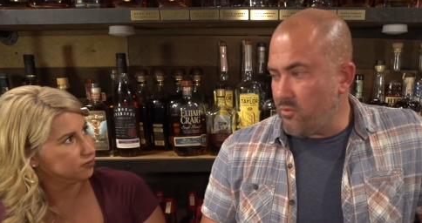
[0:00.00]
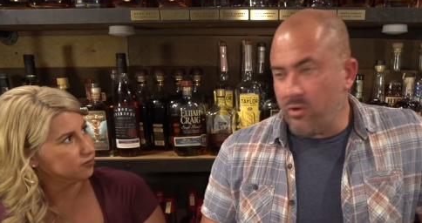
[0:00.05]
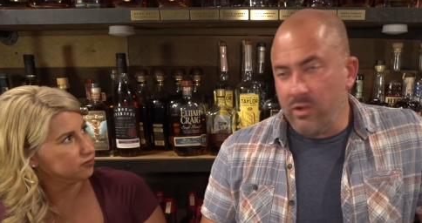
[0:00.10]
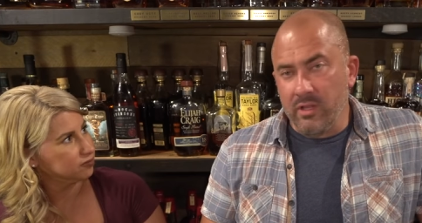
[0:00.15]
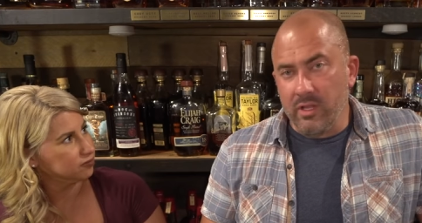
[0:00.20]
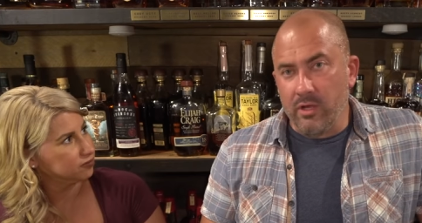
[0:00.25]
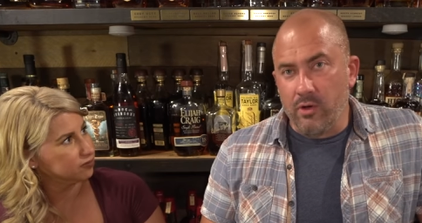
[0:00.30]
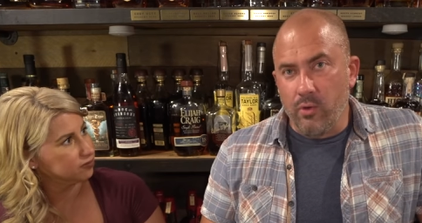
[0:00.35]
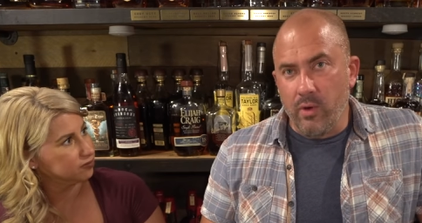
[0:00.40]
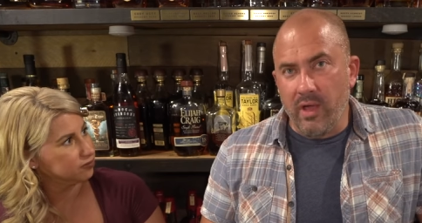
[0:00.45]

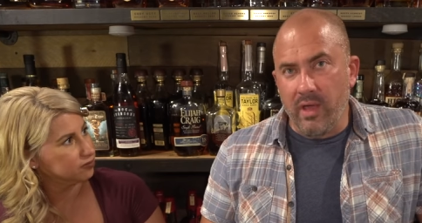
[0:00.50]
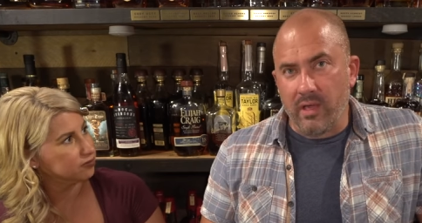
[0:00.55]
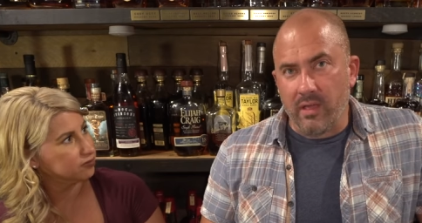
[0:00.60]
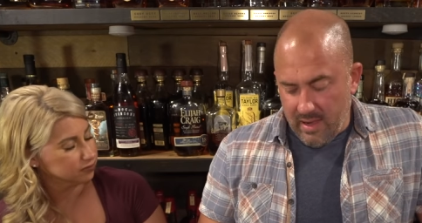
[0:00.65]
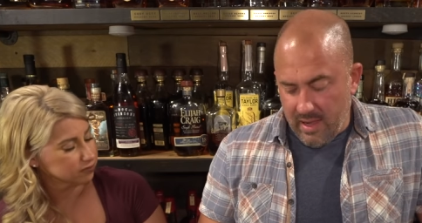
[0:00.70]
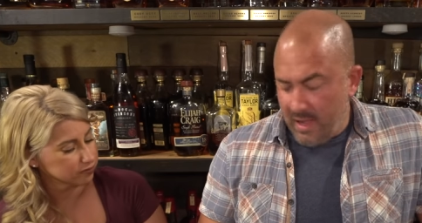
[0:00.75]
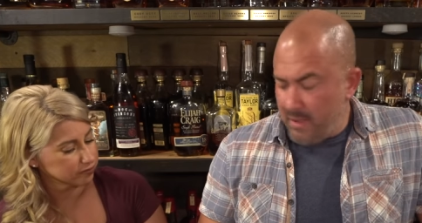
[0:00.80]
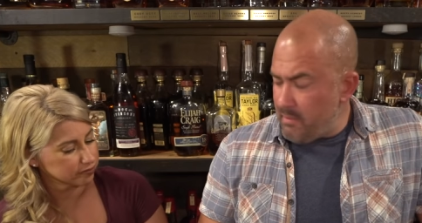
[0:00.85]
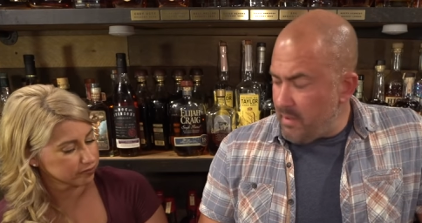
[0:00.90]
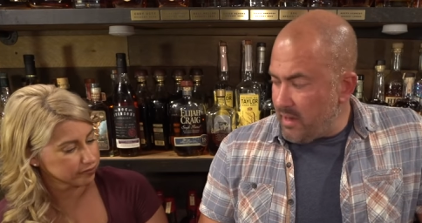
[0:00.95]
Speaker 1: really quick.
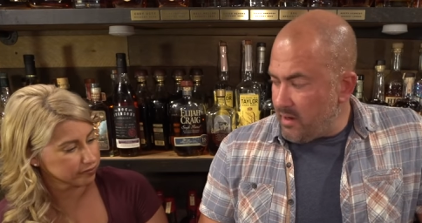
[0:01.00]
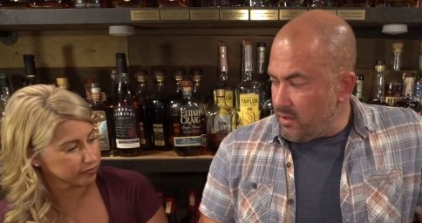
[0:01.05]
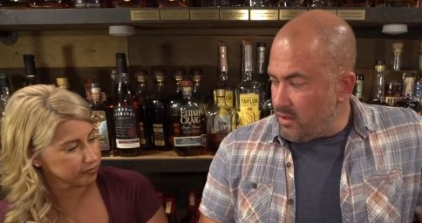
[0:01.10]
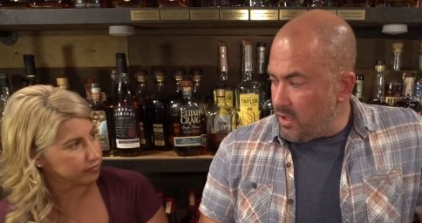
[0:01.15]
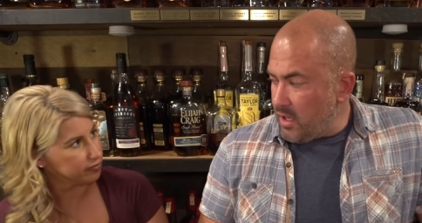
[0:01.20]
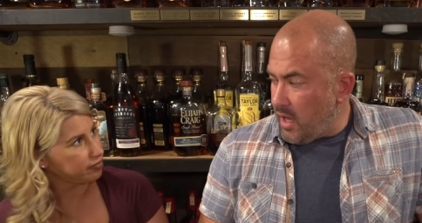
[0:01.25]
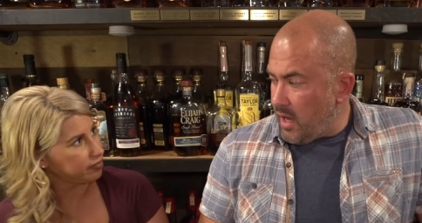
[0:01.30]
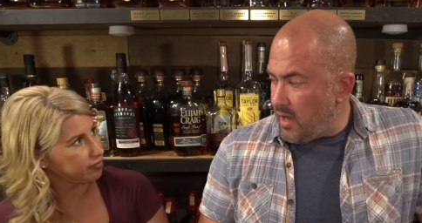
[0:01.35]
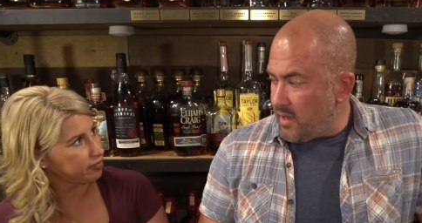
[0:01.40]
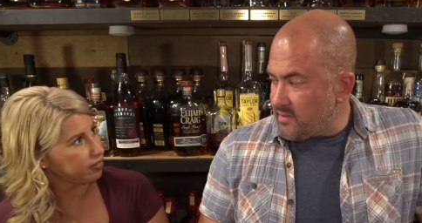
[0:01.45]
I'm at a
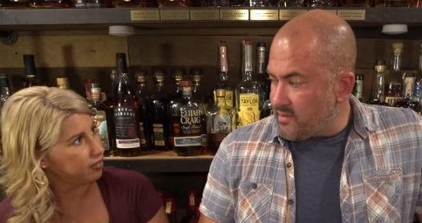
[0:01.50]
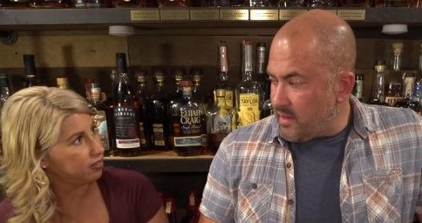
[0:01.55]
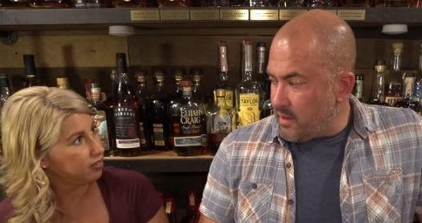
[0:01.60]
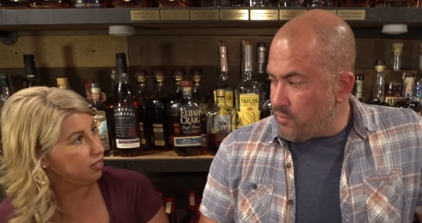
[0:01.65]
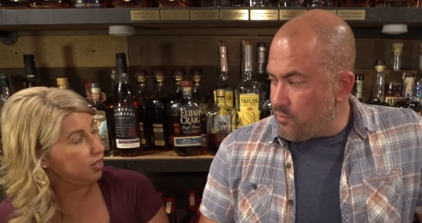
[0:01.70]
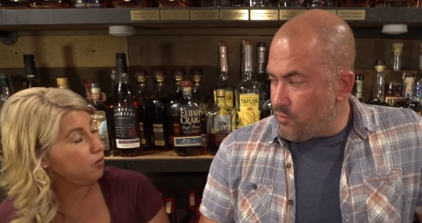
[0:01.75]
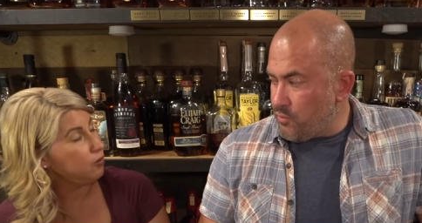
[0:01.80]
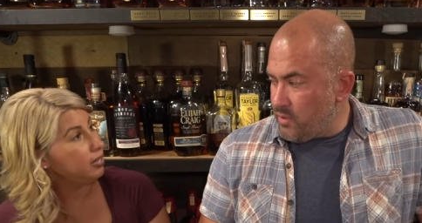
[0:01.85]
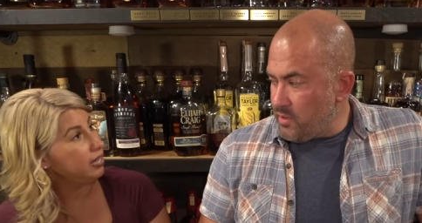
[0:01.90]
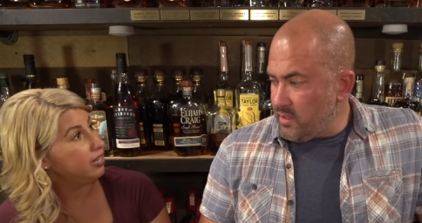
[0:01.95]
loss. I
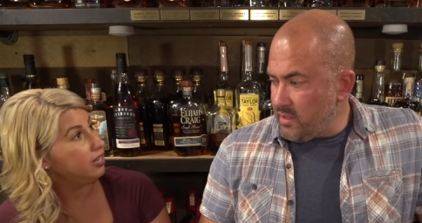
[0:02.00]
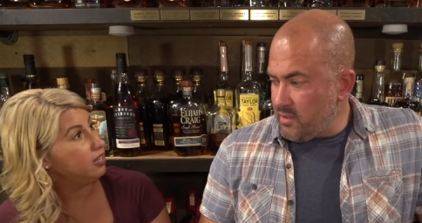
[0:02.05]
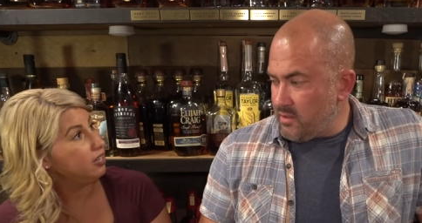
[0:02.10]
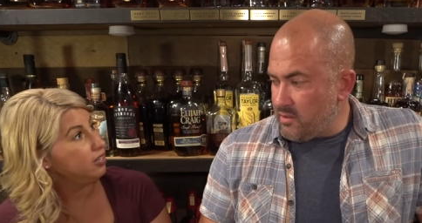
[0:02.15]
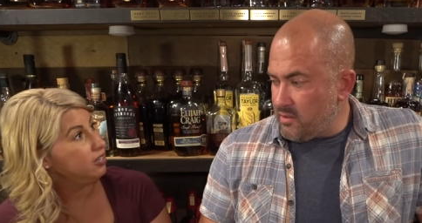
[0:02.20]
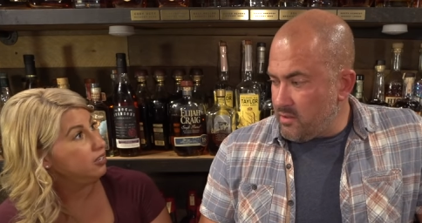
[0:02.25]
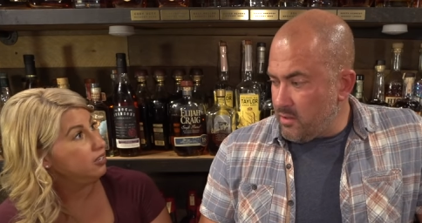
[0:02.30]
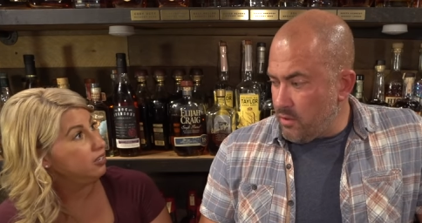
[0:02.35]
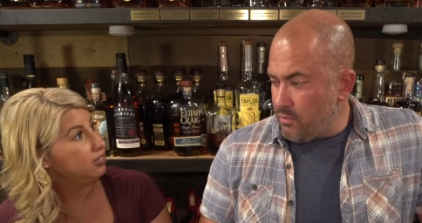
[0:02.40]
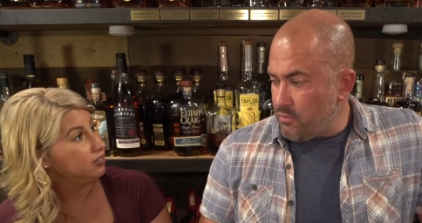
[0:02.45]
okay. really
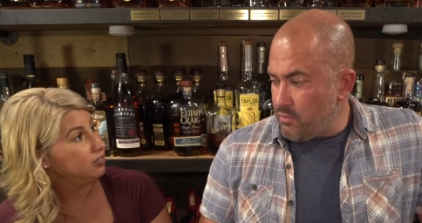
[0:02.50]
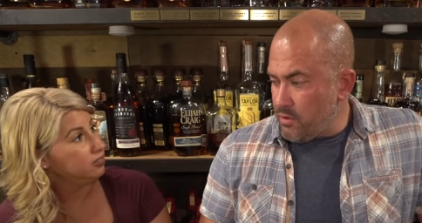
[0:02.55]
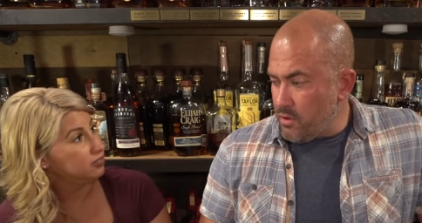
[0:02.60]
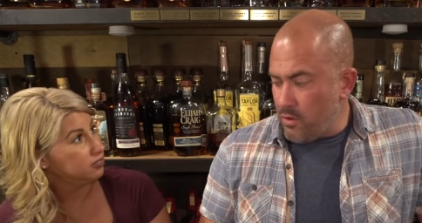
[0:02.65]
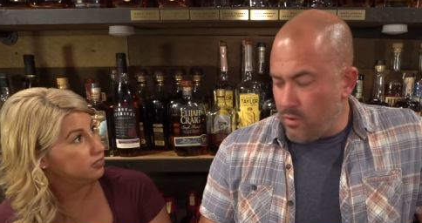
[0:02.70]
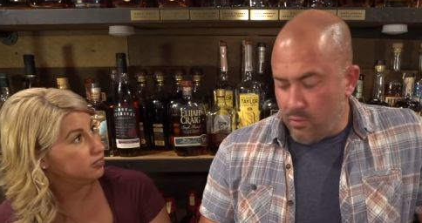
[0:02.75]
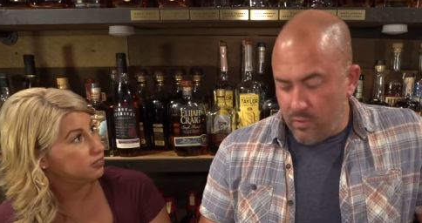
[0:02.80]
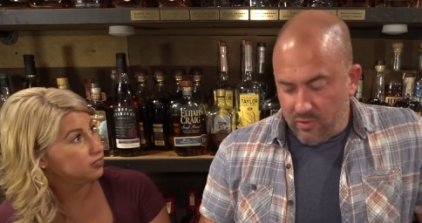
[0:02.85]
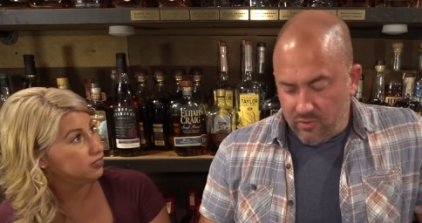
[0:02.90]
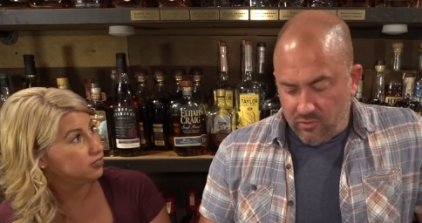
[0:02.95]
don't
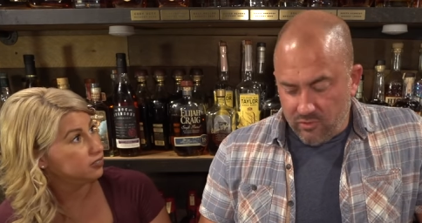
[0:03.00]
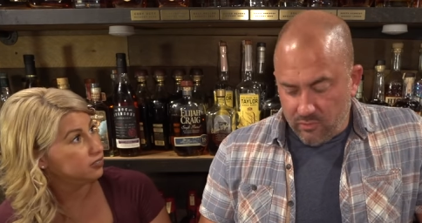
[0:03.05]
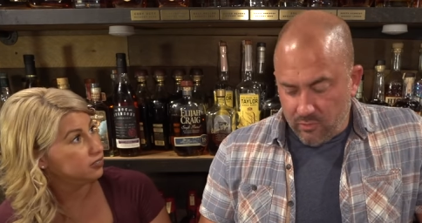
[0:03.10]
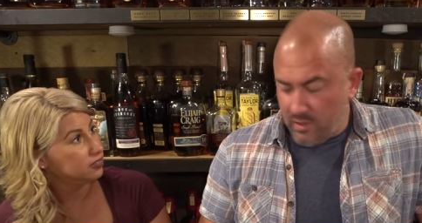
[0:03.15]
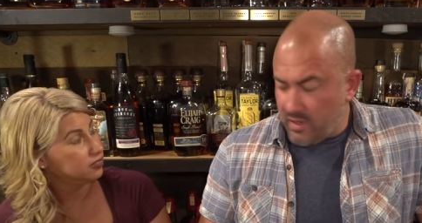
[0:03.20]
know which is